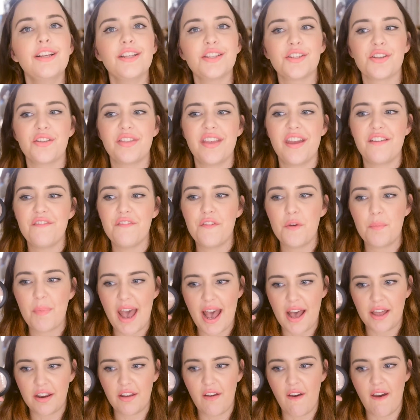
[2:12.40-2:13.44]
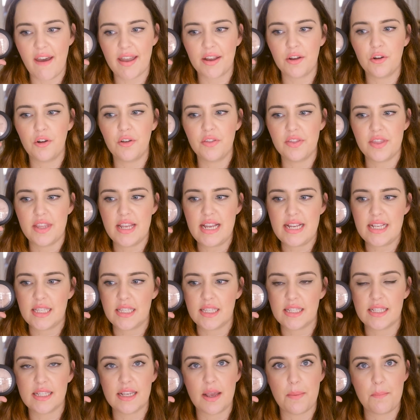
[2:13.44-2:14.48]
So then for powder, I got
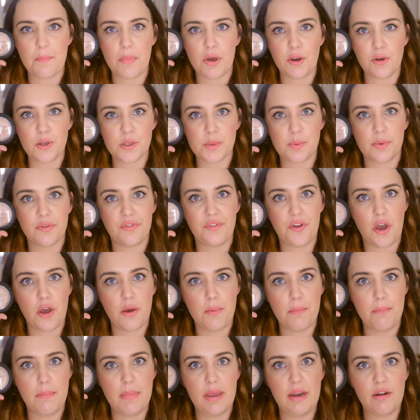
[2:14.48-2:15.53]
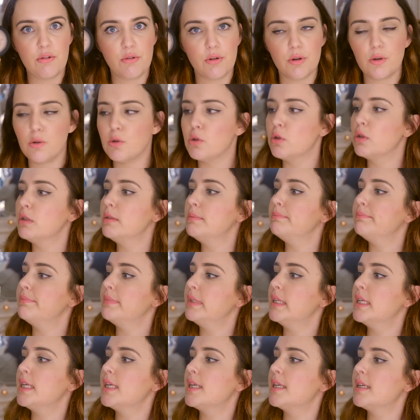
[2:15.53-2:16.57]
this Models Prefer Mineral
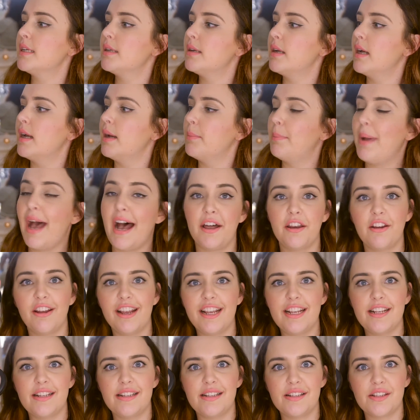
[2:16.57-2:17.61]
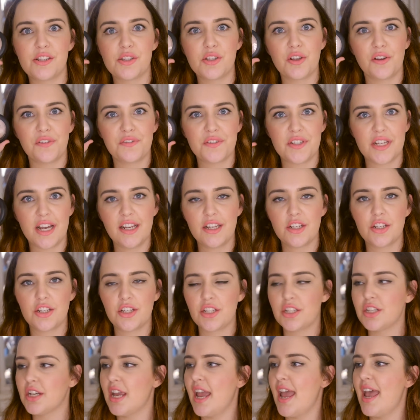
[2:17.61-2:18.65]
powder in Soft
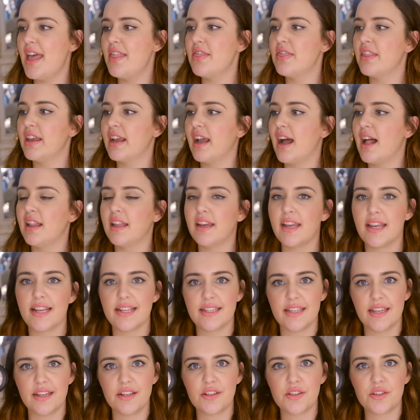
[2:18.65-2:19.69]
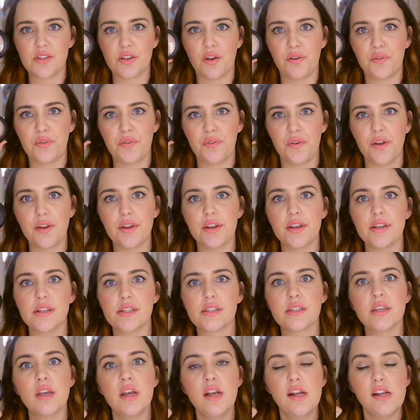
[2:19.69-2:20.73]
Touch, and the colour is in Soft
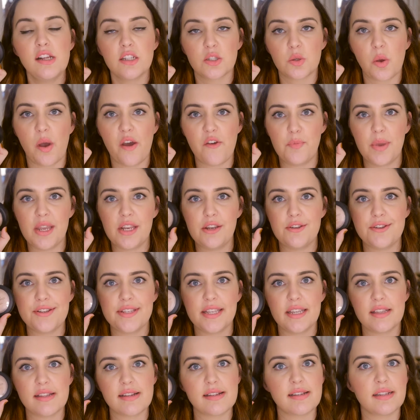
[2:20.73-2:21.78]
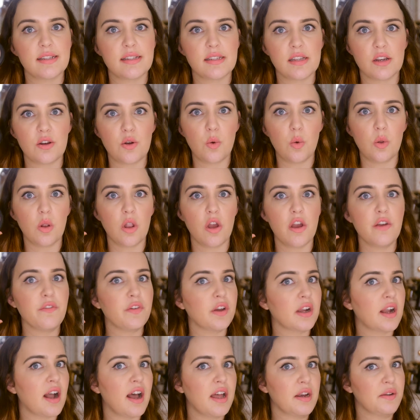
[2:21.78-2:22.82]
Focus. So I've been using this as an
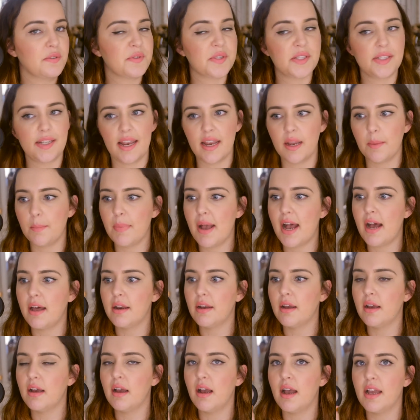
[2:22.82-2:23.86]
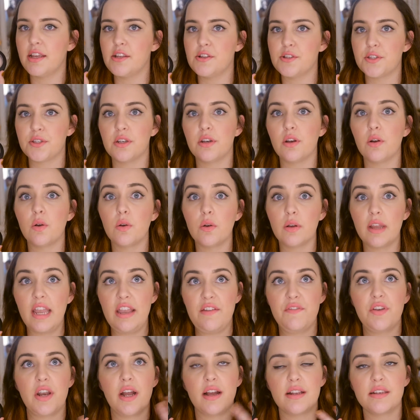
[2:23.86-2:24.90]
all-over kind of setting powder. I used it
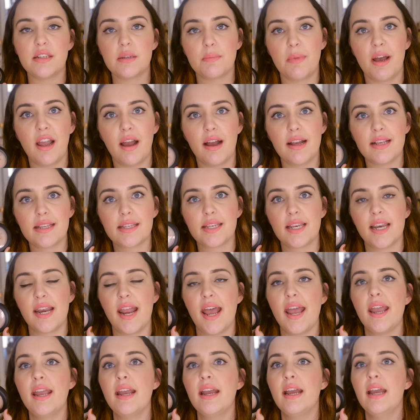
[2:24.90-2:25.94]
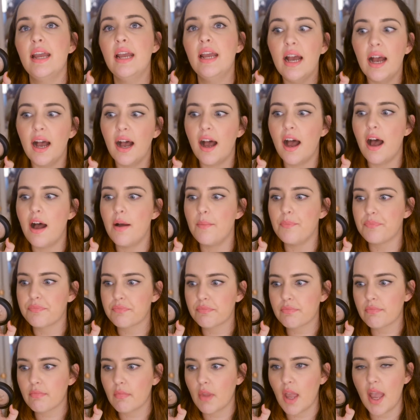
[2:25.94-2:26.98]
even under my eyes today. And
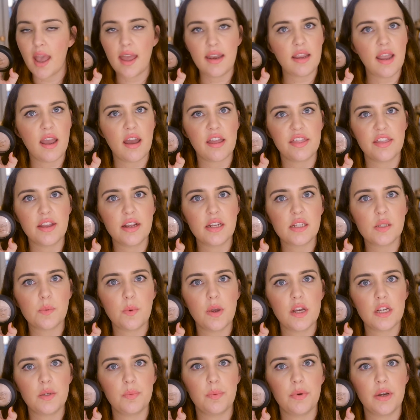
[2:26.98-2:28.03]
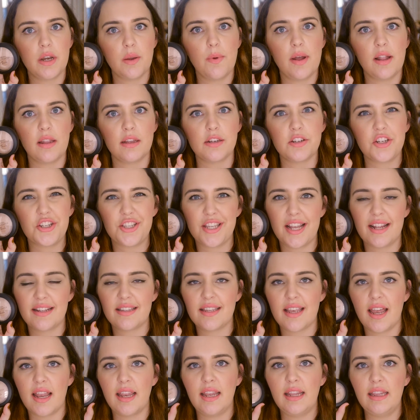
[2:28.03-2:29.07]
yeah, I think it's worked pretty well. It just adds
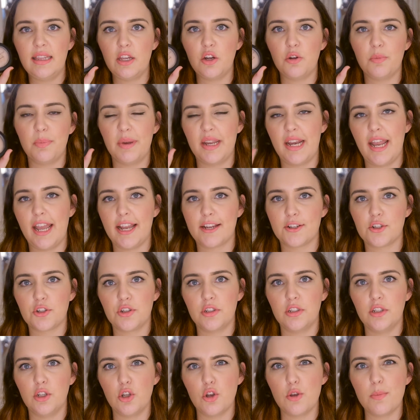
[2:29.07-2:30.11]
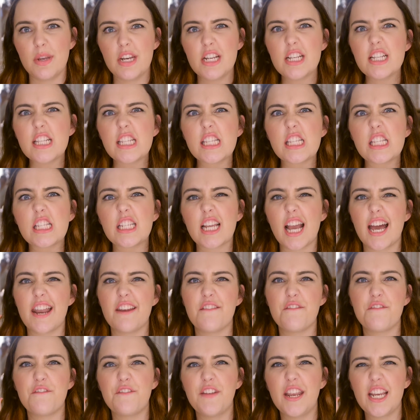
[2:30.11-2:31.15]
that little bit extra luminous kind of
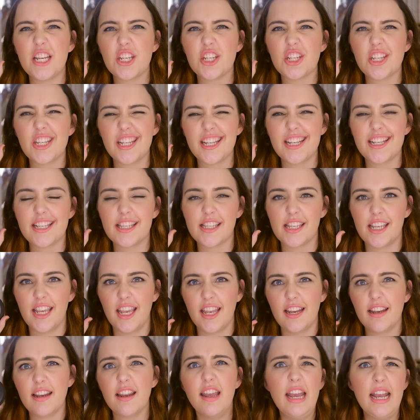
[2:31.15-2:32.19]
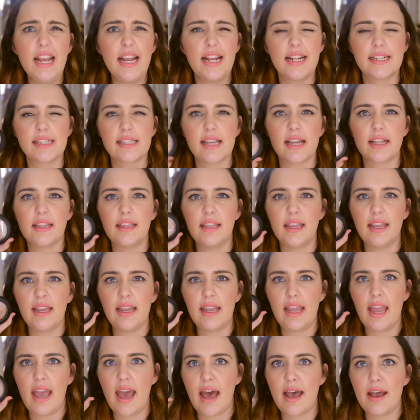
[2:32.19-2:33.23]
finish to your skin. It's like the
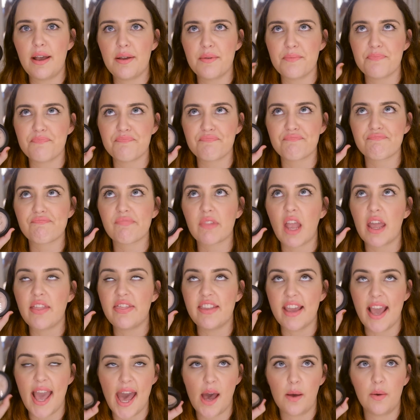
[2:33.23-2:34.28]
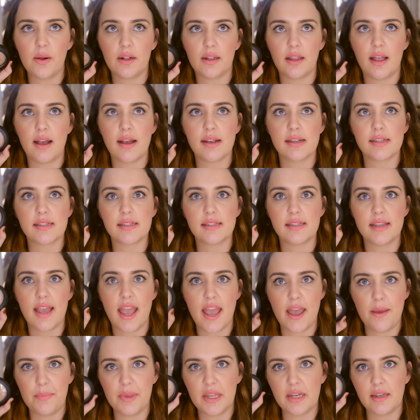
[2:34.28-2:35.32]
Hourglass
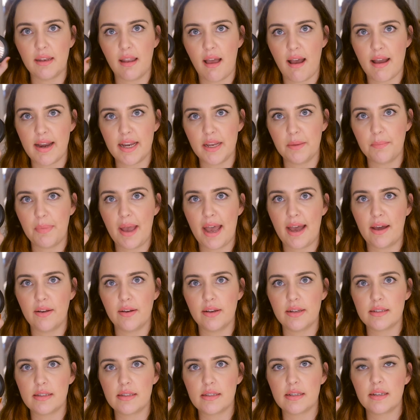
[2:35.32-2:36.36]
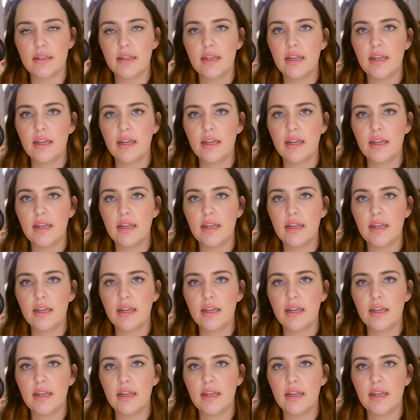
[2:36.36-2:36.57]
Ambient Lighting powders.